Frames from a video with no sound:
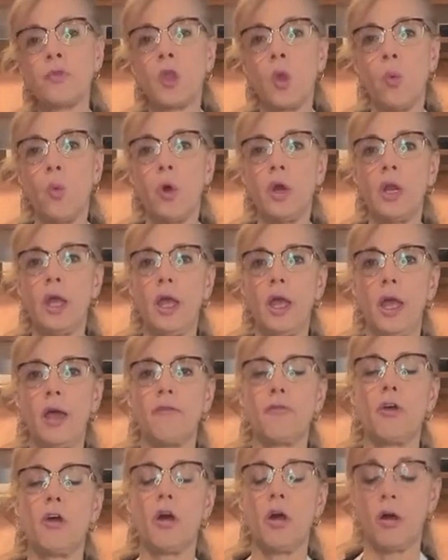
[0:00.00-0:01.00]
1/2
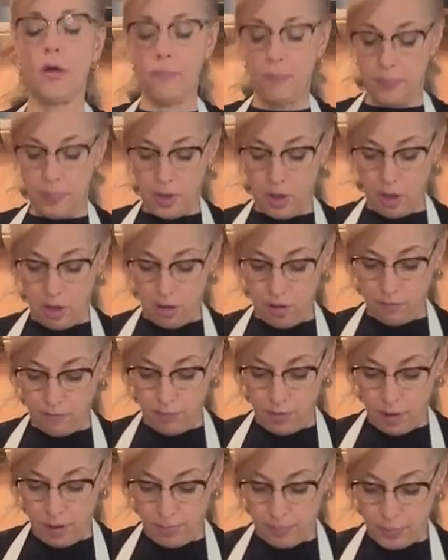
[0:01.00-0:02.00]
cup
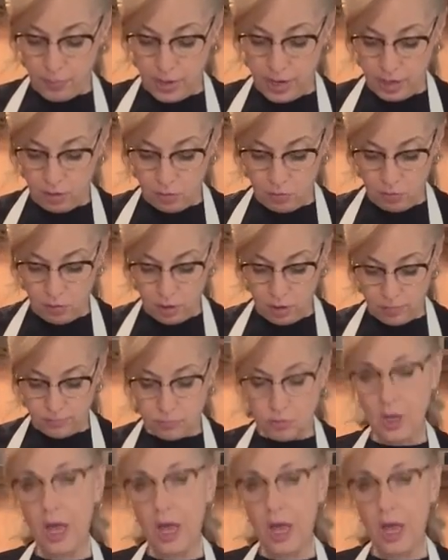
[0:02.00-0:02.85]
of breadcrumbs.